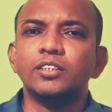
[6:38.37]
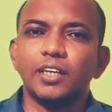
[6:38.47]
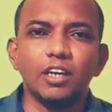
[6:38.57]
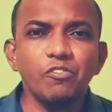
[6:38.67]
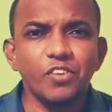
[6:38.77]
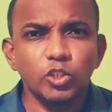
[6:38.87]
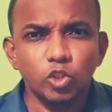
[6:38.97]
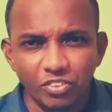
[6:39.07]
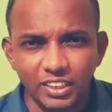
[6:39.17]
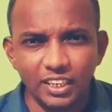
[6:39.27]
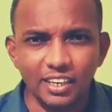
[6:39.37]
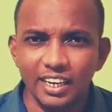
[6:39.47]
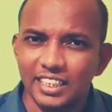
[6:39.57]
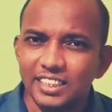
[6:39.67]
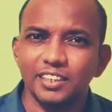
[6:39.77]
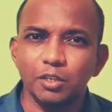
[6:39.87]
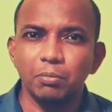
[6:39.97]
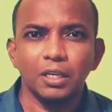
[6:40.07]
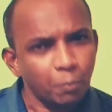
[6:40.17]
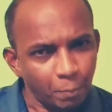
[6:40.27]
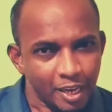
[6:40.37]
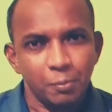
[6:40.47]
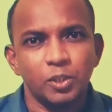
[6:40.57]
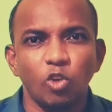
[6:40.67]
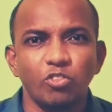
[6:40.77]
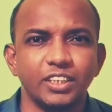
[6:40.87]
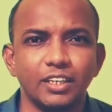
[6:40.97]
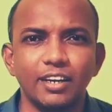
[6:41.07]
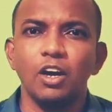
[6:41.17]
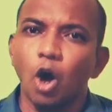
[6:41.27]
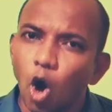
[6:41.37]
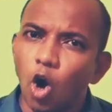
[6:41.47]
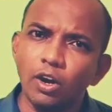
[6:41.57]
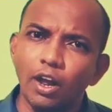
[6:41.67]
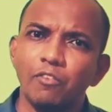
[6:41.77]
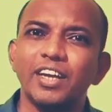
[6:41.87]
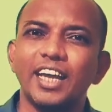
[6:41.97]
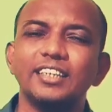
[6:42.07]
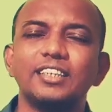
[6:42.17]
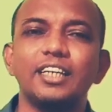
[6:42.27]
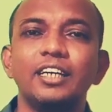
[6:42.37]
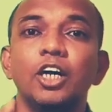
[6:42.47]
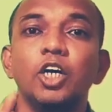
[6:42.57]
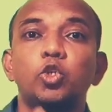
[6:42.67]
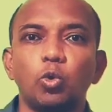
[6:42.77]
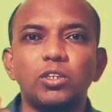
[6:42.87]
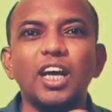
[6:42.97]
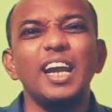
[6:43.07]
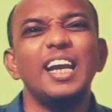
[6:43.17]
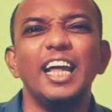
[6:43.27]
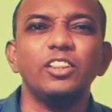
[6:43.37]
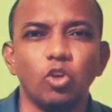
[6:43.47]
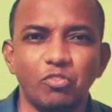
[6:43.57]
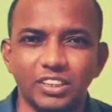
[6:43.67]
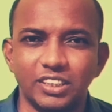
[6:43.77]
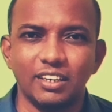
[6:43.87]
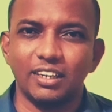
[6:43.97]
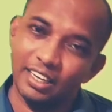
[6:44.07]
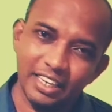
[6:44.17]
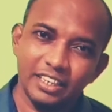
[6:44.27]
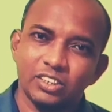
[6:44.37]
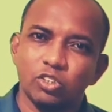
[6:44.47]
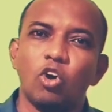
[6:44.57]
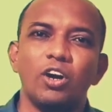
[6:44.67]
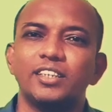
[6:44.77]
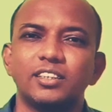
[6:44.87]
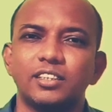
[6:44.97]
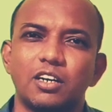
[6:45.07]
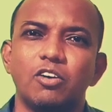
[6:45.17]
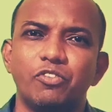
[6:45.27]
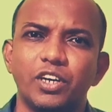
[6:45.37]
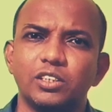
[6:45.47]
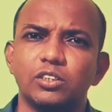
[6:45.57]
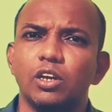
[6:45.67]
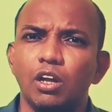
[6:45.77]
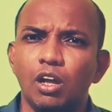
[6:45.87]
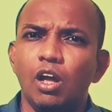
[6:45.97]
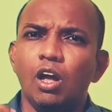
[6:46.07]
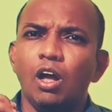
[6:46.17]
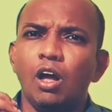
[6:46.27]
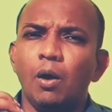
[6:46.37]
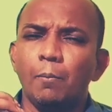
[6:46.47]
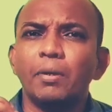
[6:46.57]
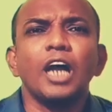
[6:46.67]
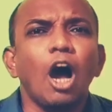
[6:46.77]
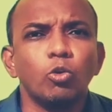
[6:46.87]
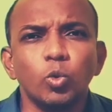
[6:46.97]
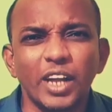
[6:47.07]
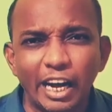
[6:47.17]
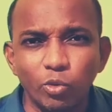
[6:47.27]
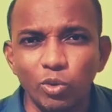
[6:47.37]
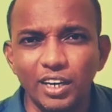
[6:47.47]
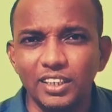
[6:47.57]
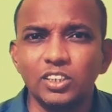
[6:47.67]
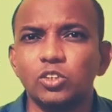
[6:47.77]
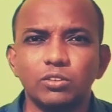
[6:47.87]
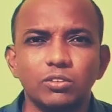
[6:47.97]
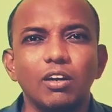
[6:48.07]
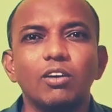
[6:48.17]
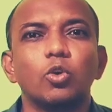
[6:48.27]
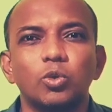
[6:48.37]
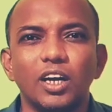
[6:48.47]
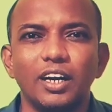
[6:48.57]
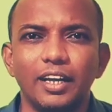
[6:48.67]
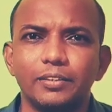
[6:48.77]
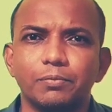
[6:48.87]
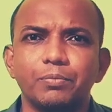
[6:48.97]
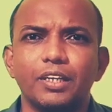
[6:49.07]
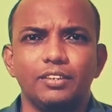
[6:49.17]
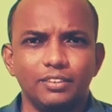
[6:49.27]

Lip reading: Circumference of a circle is nothing but perimeter of circle, or we can say total length of a circle is called as a circumference. But how to calculate this total length?